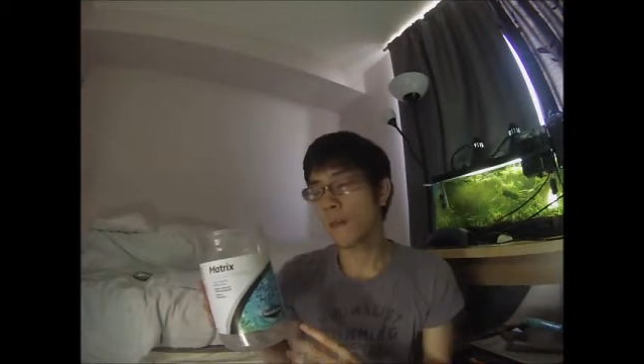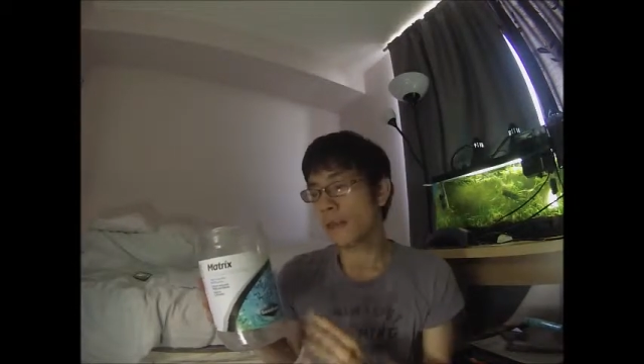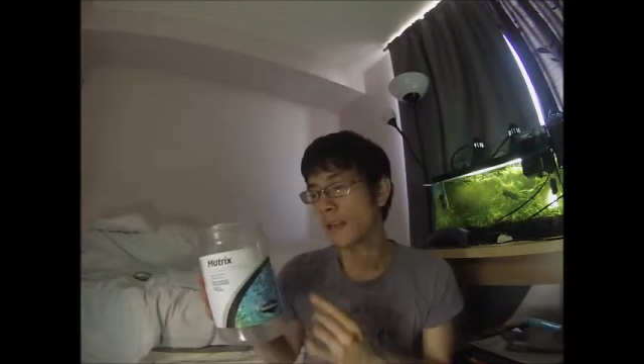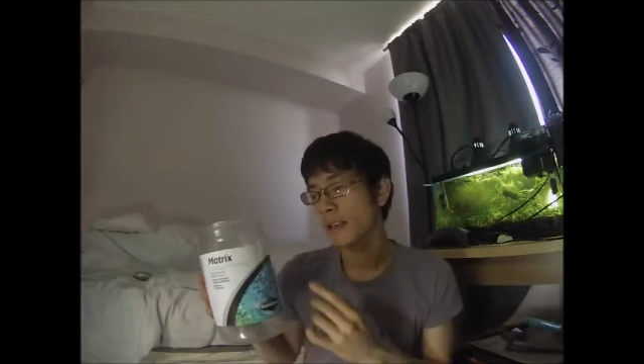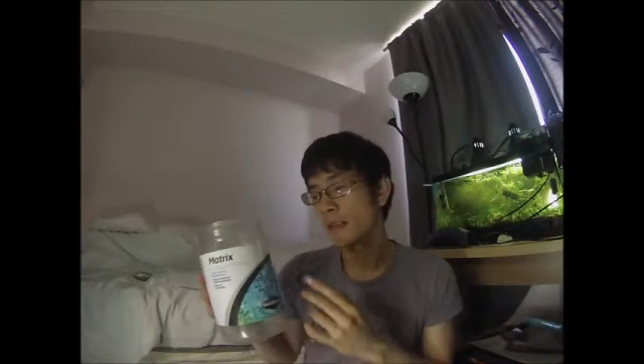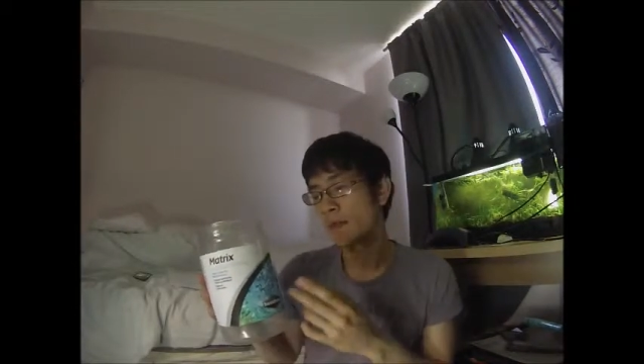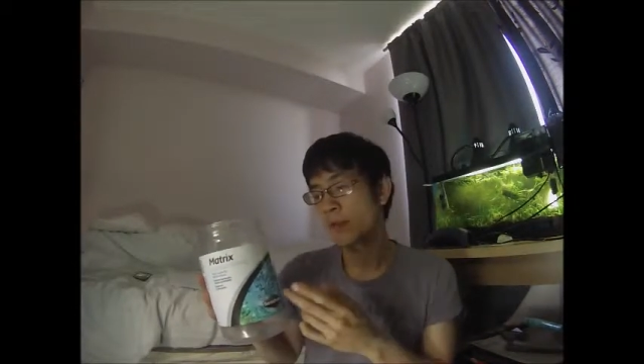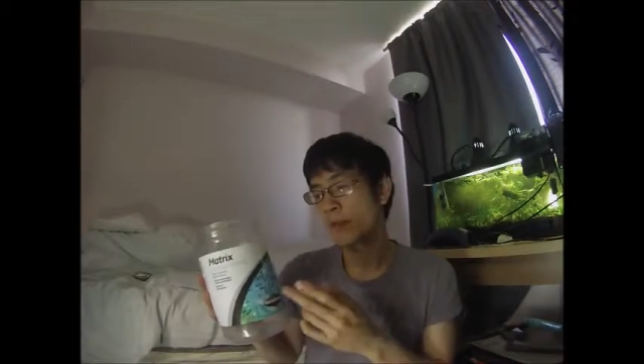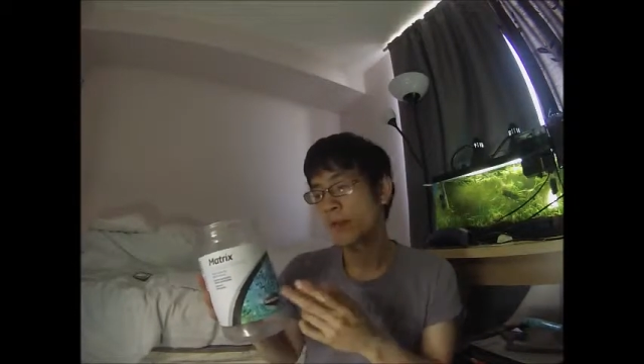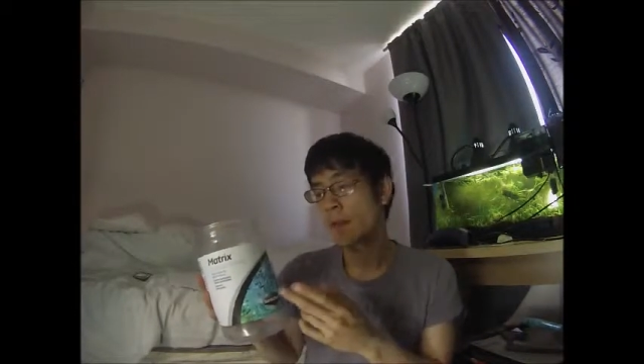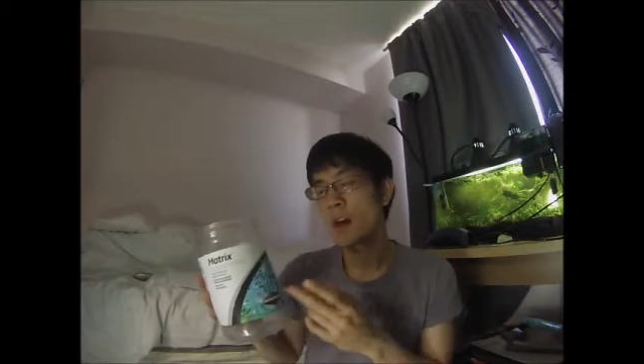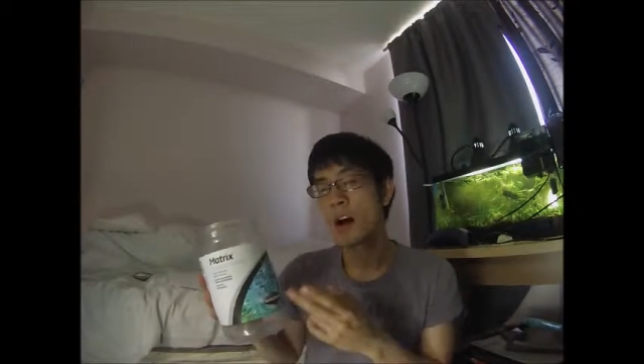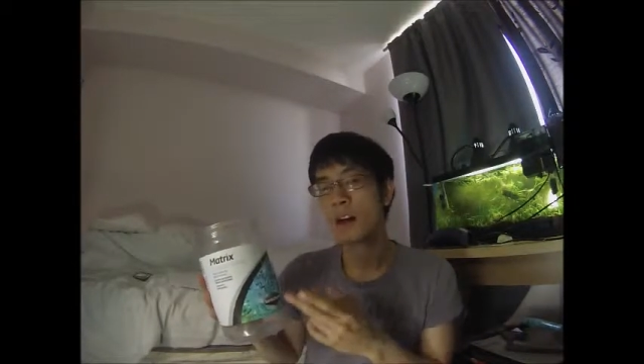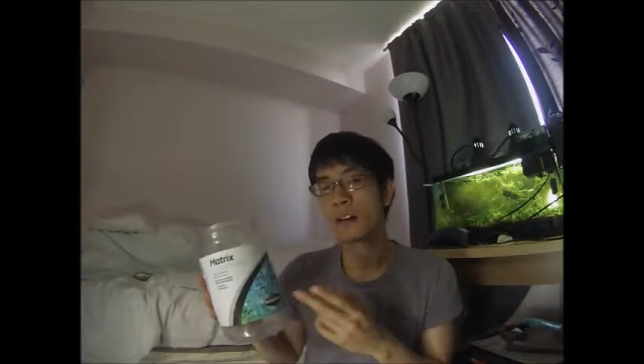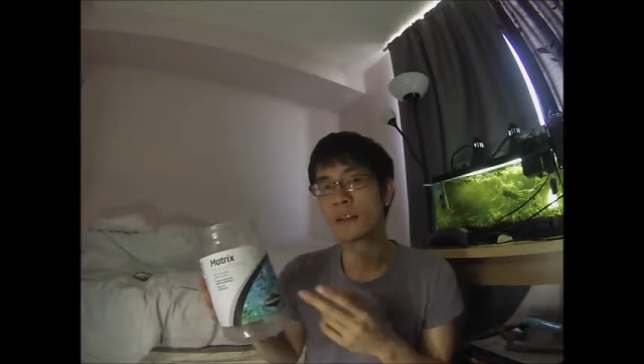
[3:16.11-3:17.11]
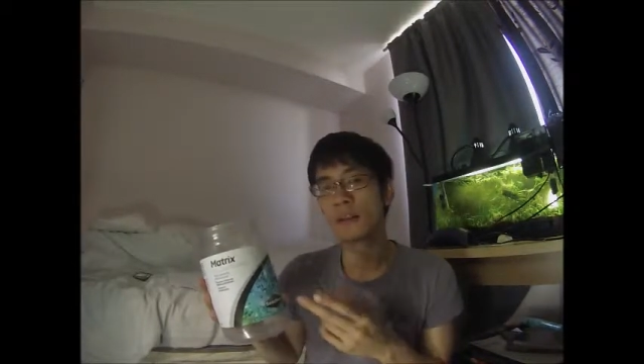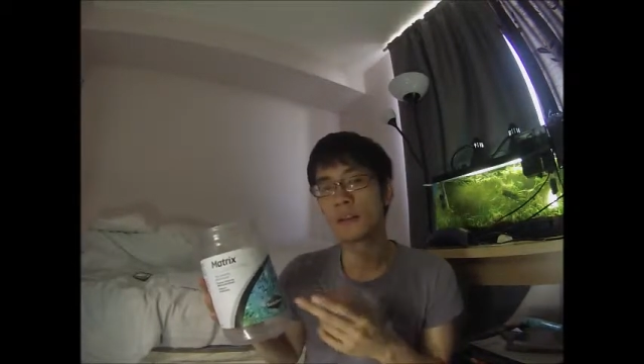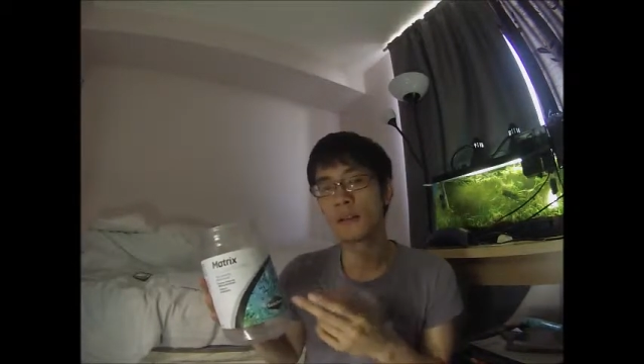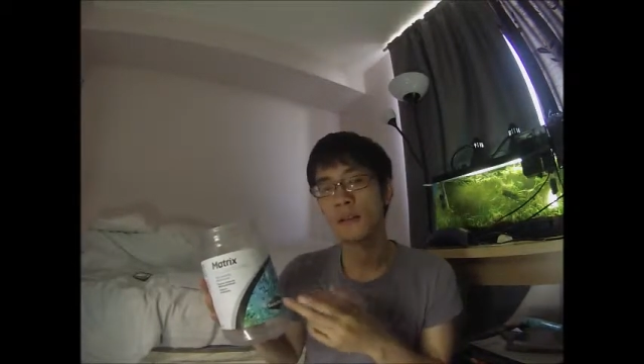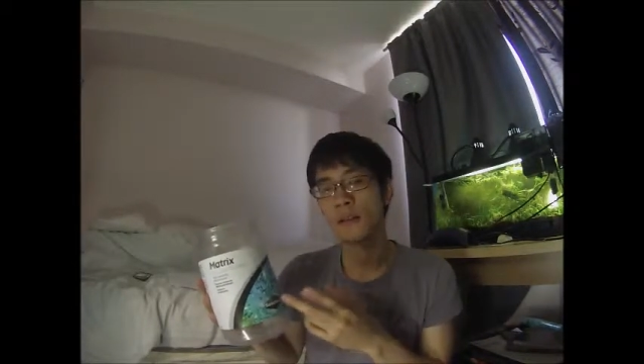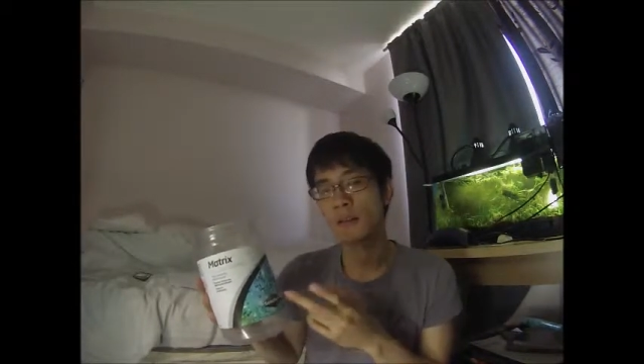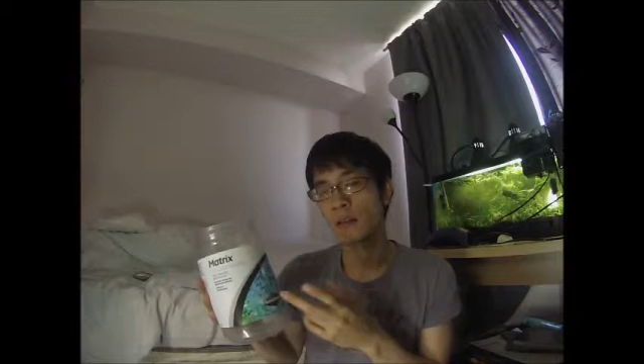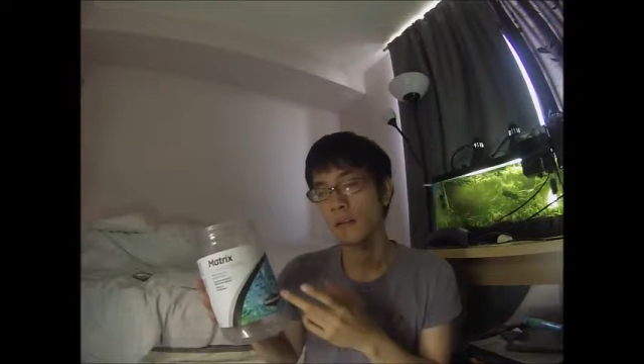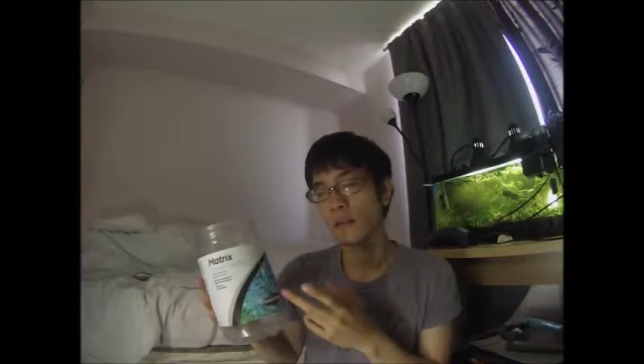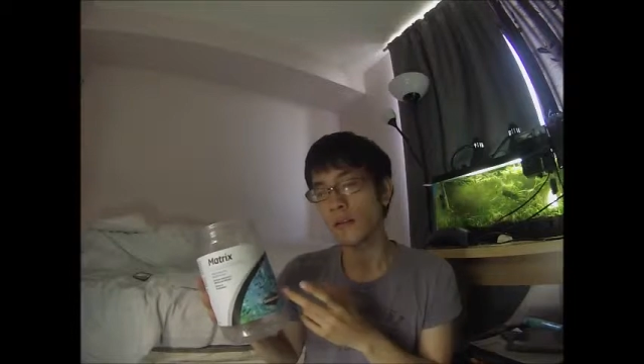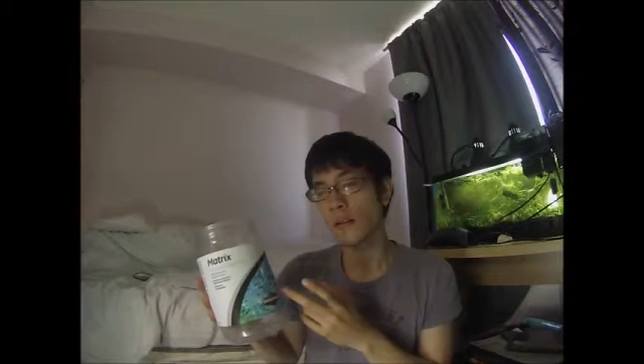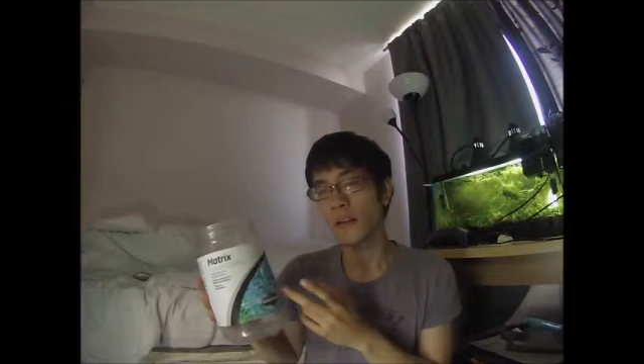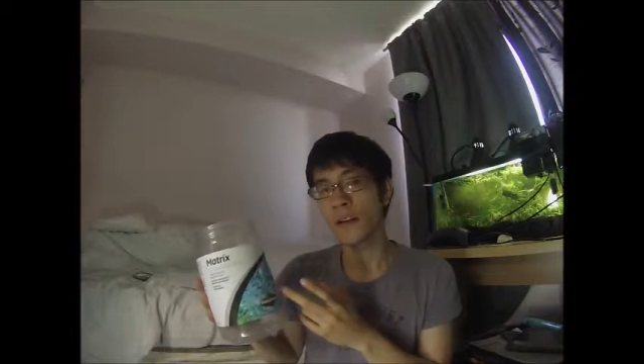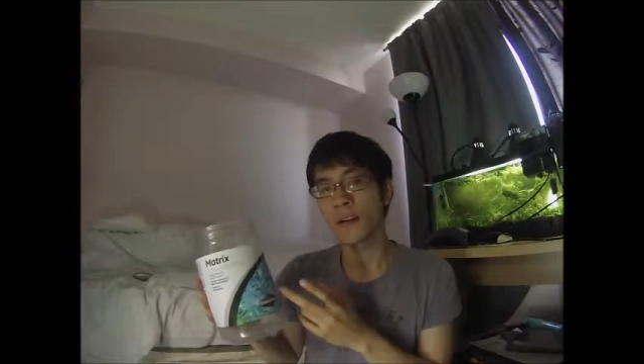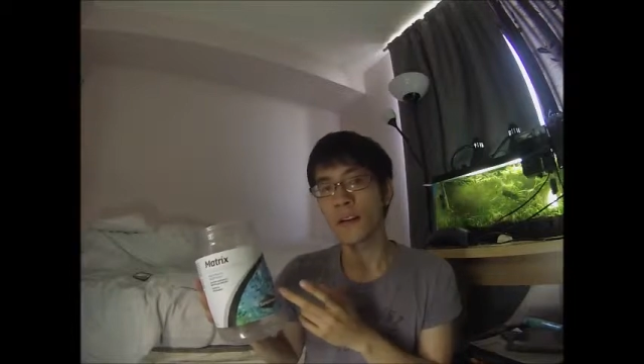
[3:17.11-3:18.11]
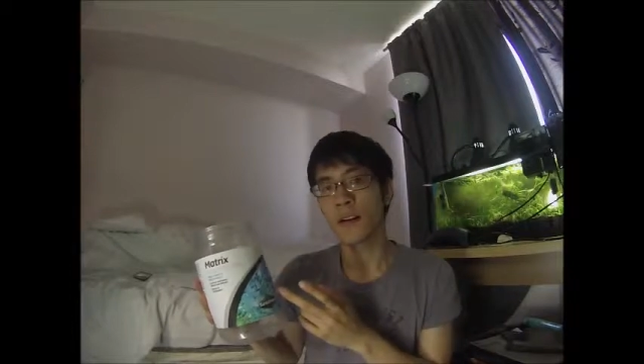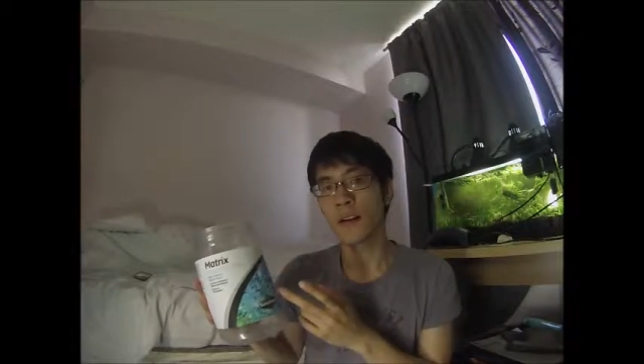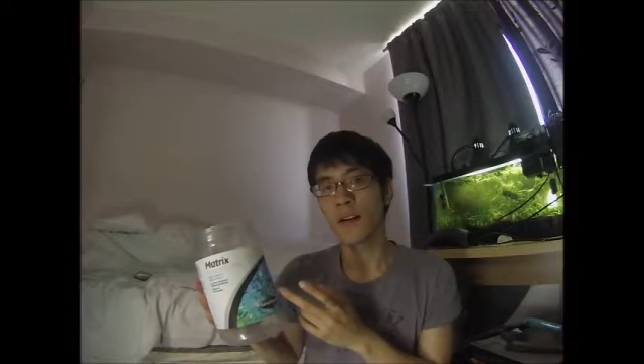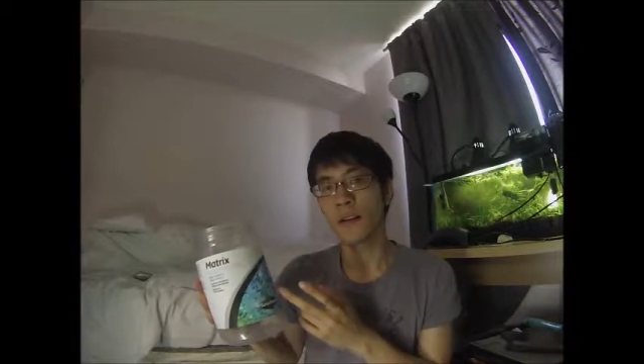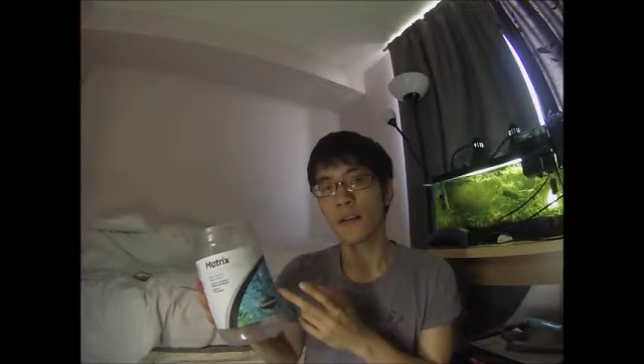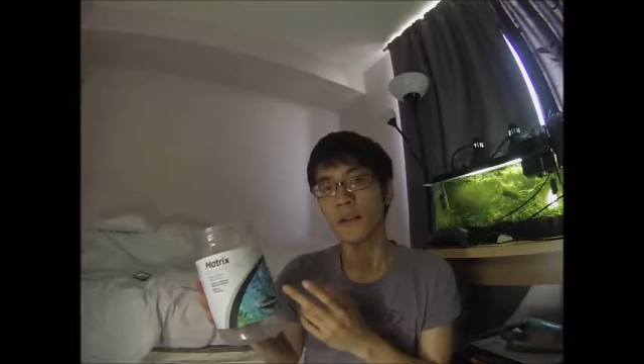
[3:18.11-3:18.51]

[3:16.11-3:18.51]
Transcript: because if it clogs the